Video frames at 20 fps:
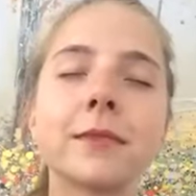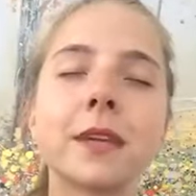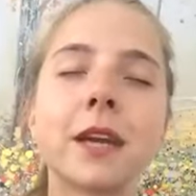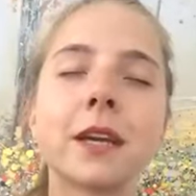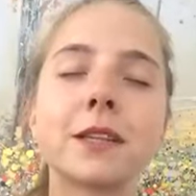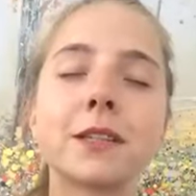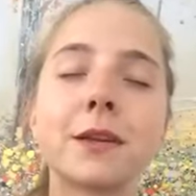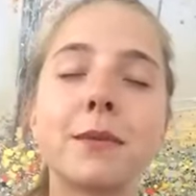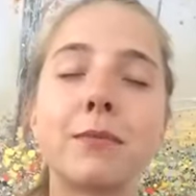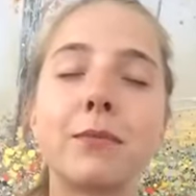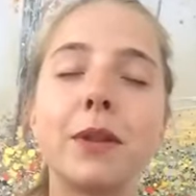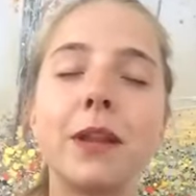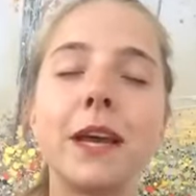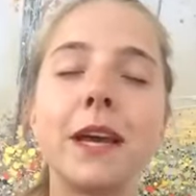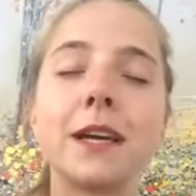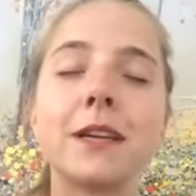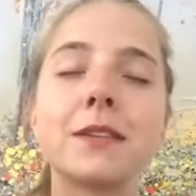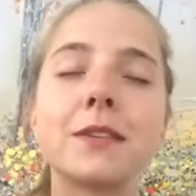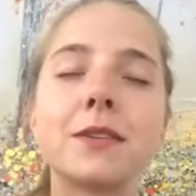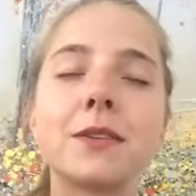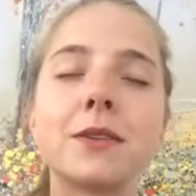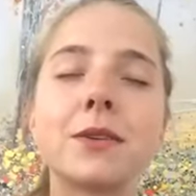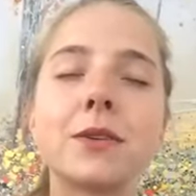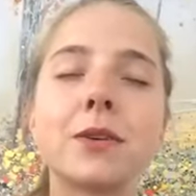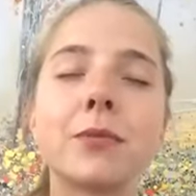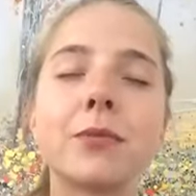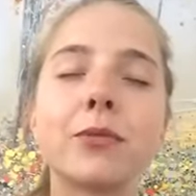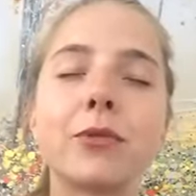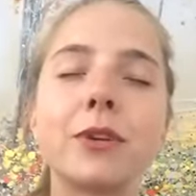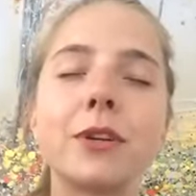some places you
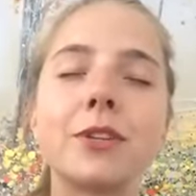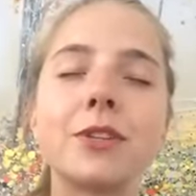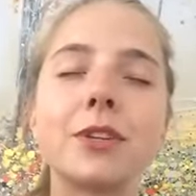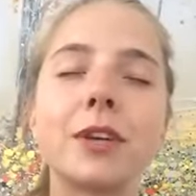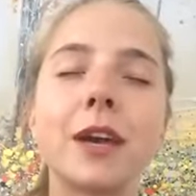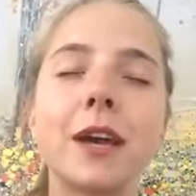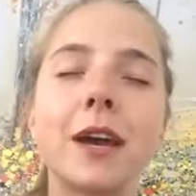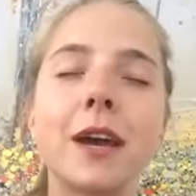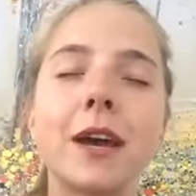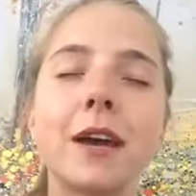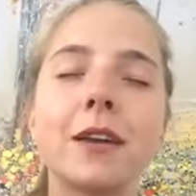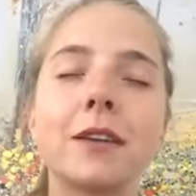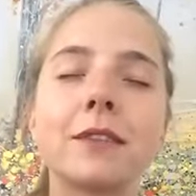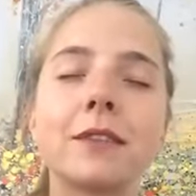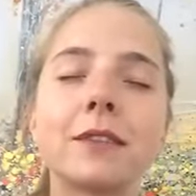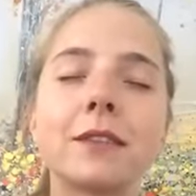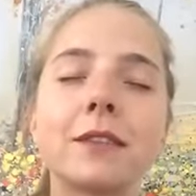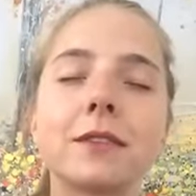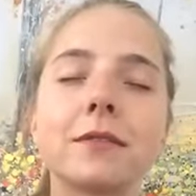appreciate,